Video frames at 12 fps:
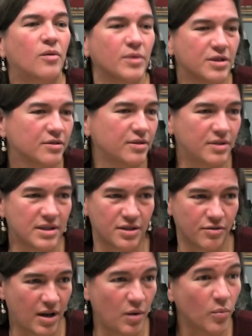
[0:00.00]
Winterlude is a
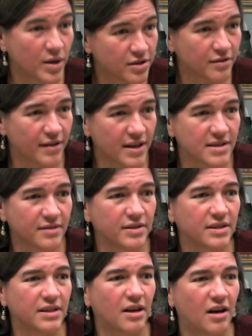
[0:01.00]
great winter
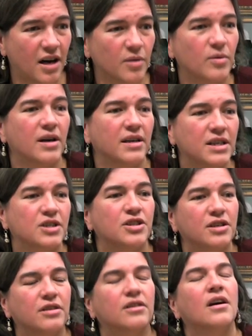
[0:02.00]
festival in Ottawa each
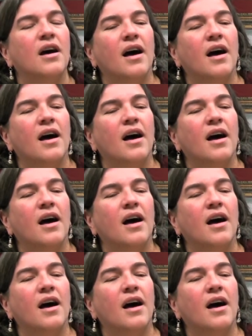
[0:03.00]
year